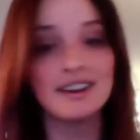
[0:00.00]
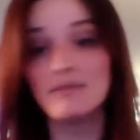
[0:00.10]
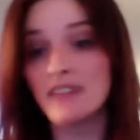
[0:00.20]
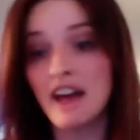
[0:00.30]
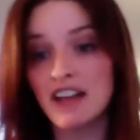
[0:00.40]

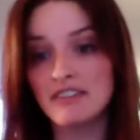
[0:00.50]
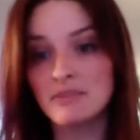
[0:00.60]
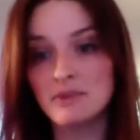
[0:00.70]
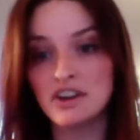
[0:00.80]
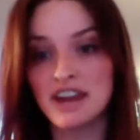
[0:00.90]
that line of
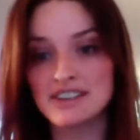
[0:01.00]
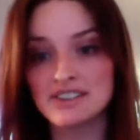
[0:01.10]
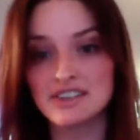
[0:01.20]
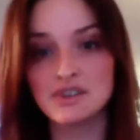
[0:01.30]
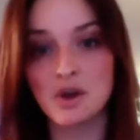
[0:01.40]

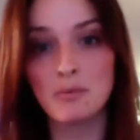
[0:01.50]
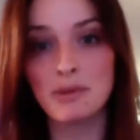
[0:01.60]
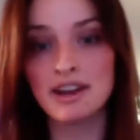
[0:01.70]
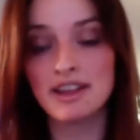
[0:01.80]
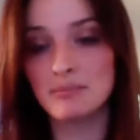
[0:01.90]
communication is
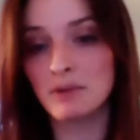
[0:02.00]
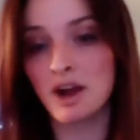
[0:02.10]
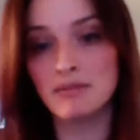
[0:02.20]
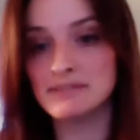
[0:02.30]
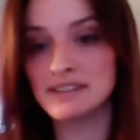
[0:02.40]
open and
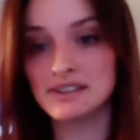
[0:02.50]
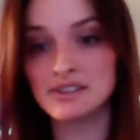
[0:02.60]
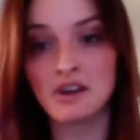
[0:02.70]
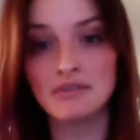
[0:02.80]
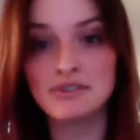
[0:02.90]
problems get
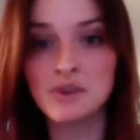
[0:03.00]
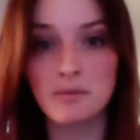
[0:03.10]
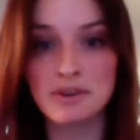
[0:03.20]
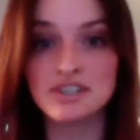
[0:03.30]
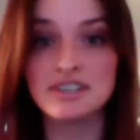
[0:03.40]
solved so
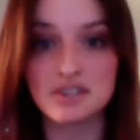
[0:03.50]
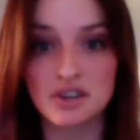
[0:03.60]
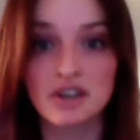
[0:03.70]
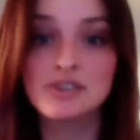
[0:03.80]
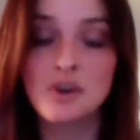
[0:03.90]
much
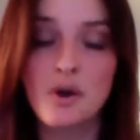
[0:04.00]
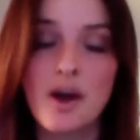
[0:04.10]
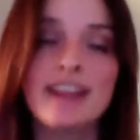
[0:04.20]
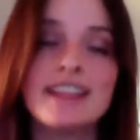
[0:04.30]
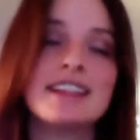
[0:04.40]
easier. So
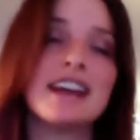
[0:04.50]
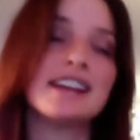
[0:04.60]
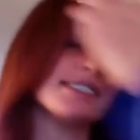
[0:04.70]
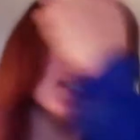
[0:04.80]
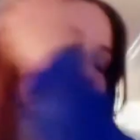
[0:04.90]
I think that's
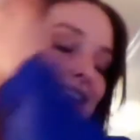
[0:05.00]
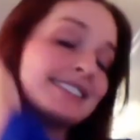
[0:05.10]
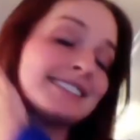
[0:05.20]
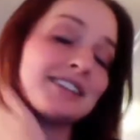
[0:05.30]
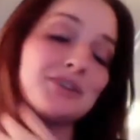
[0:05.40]
the
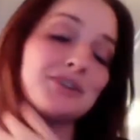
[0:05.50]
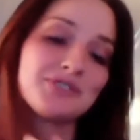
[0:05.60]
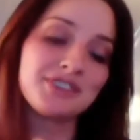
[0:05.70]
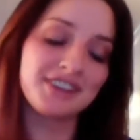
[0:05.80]
that's the huge